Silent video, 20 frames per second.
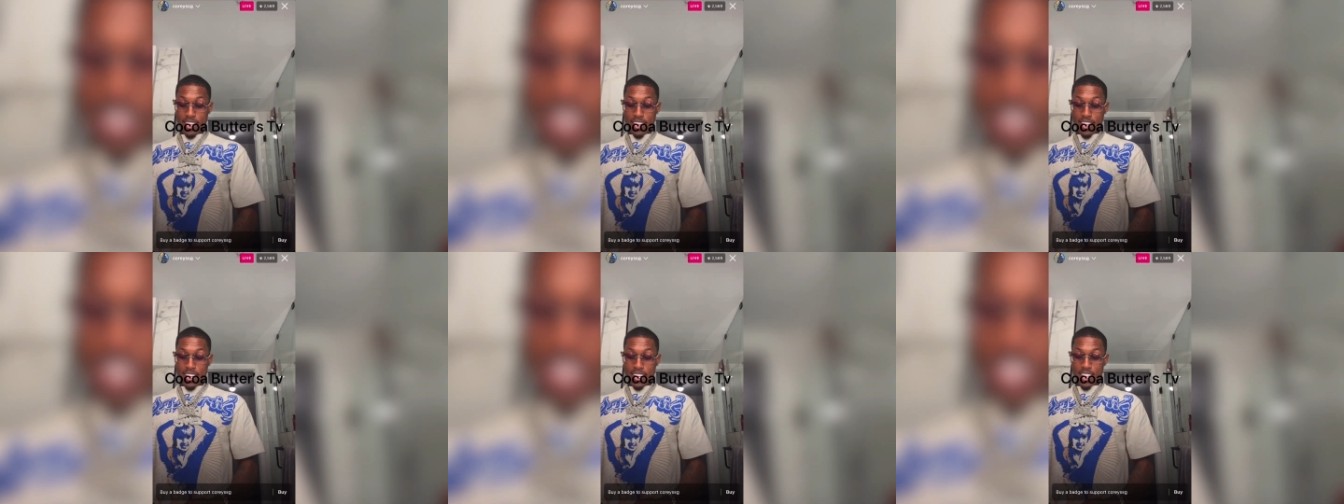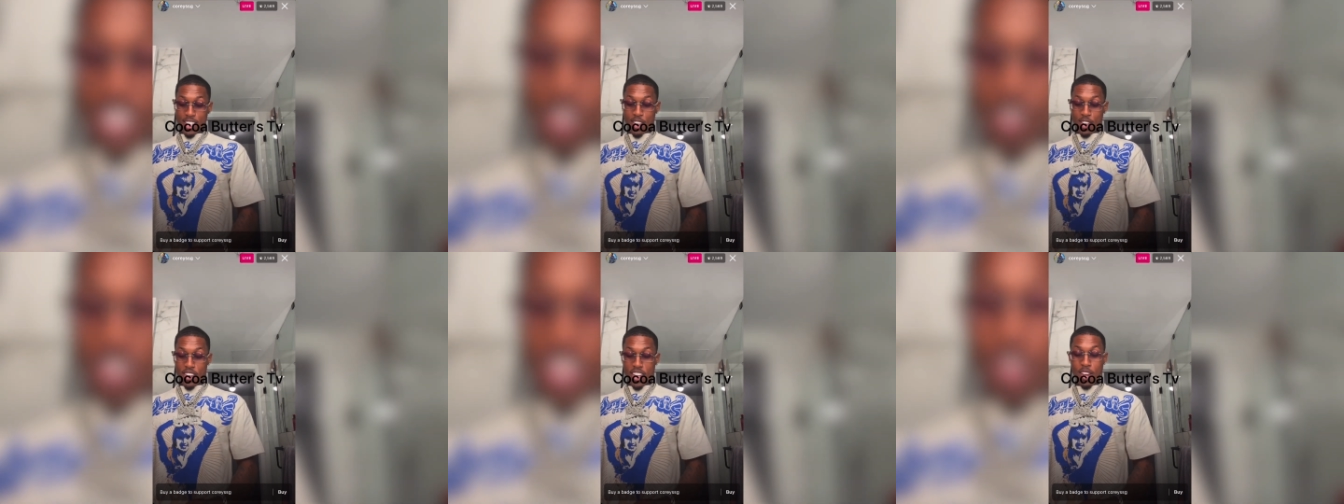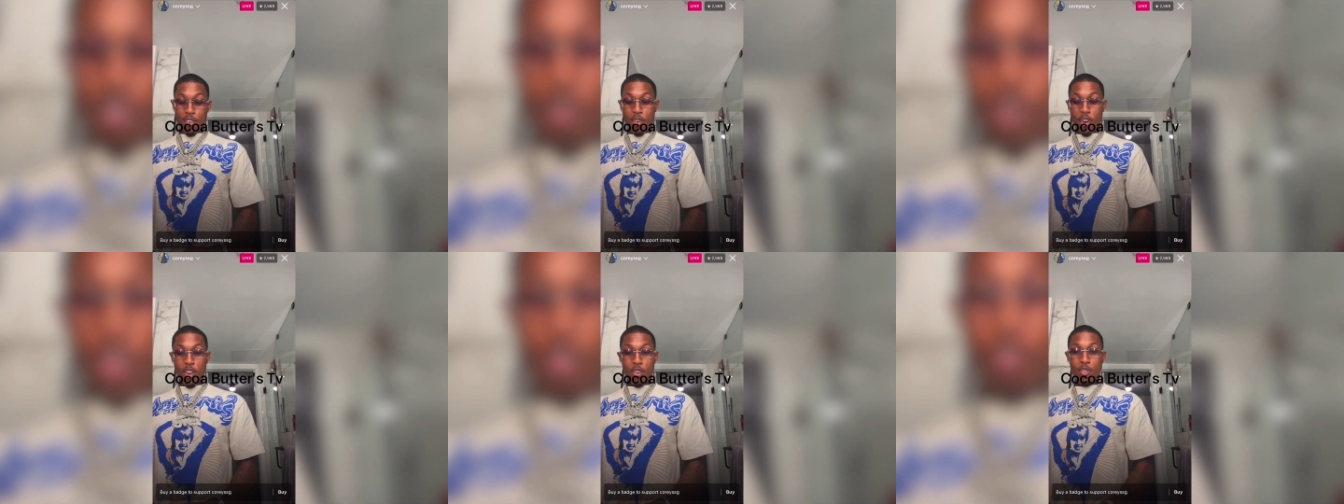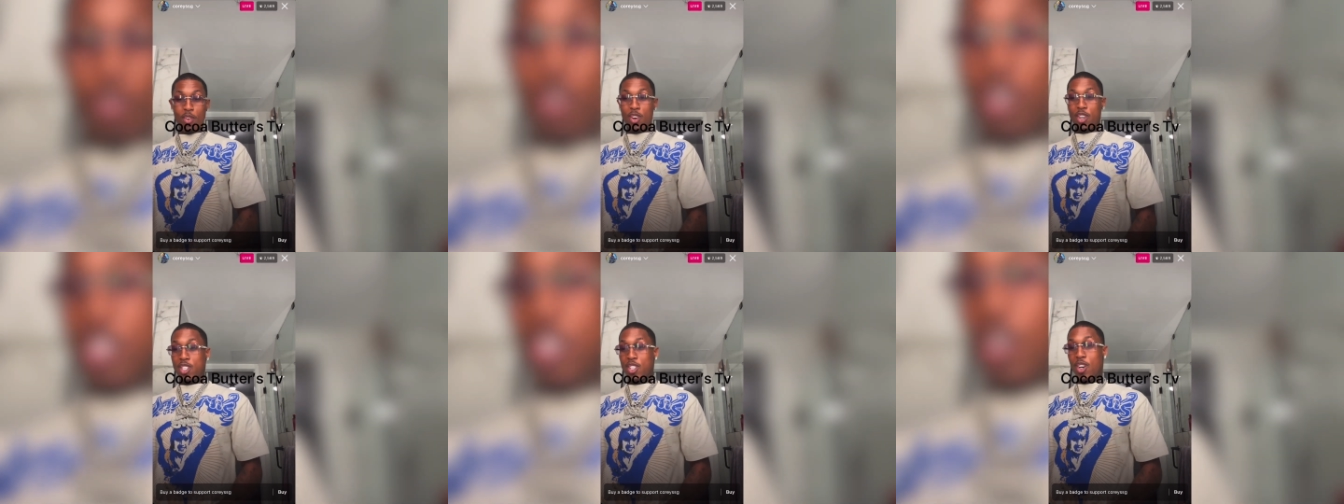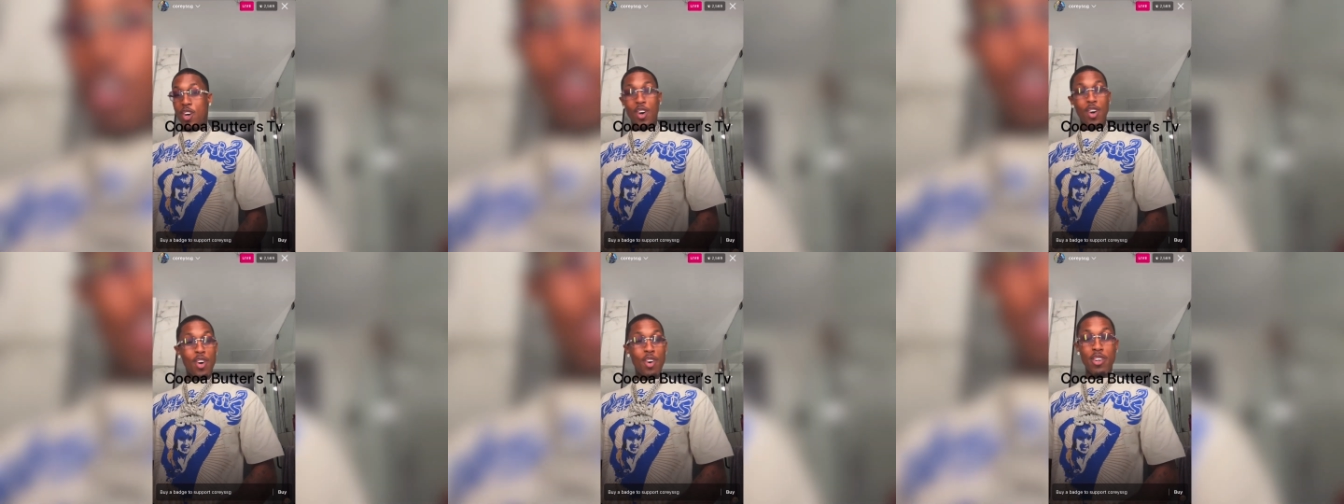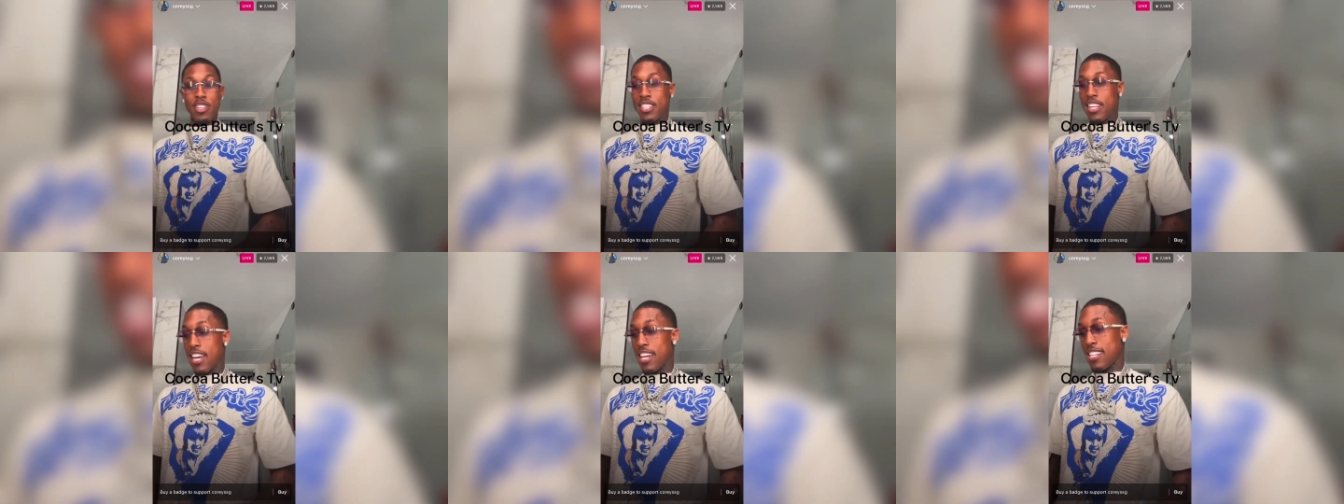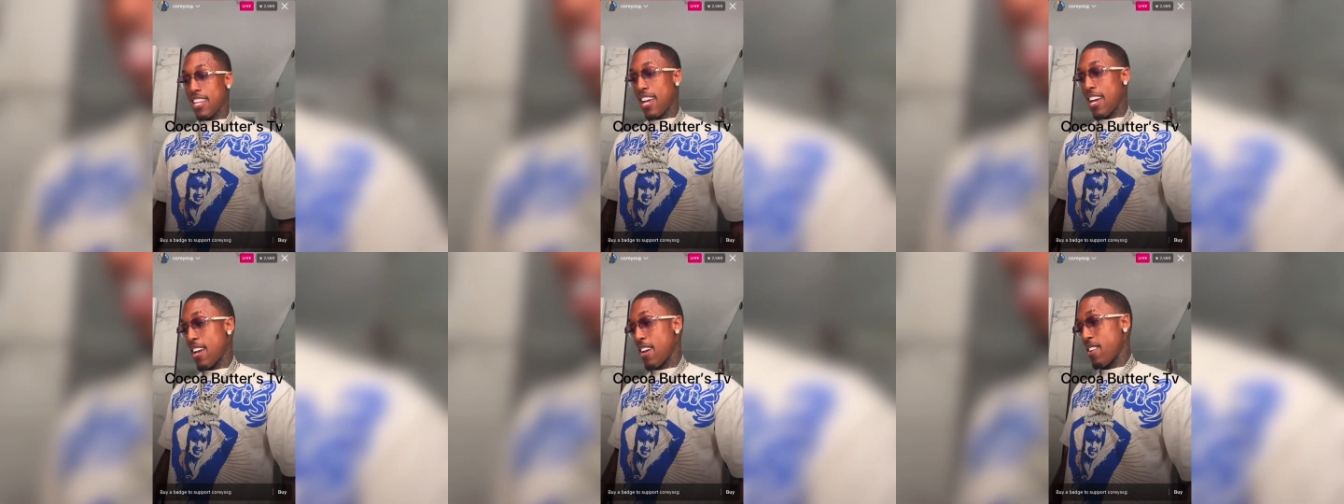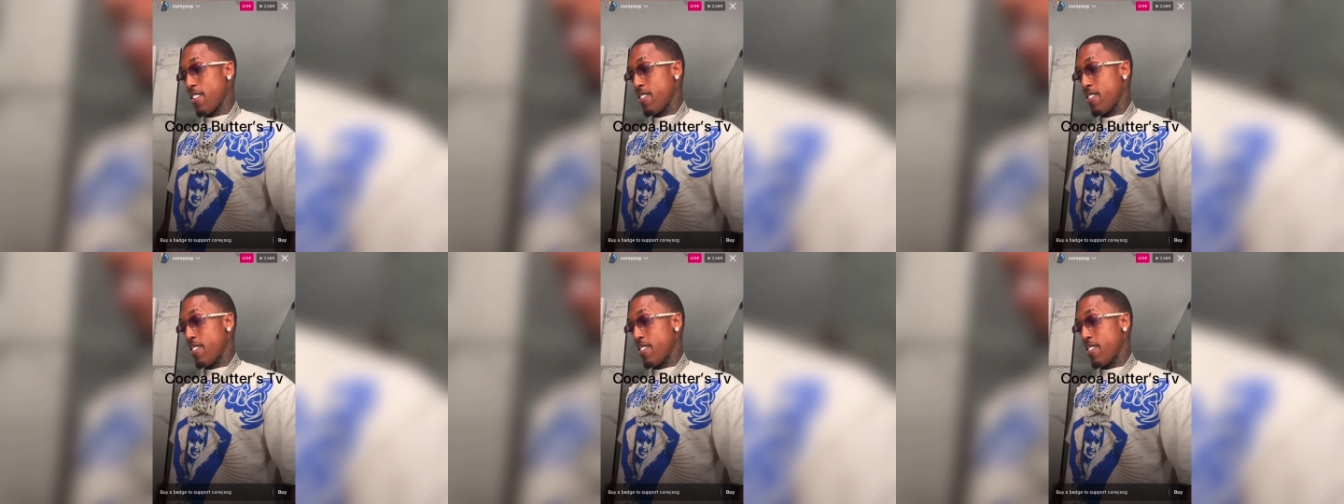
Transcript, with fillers: so did what it was the whole exact time.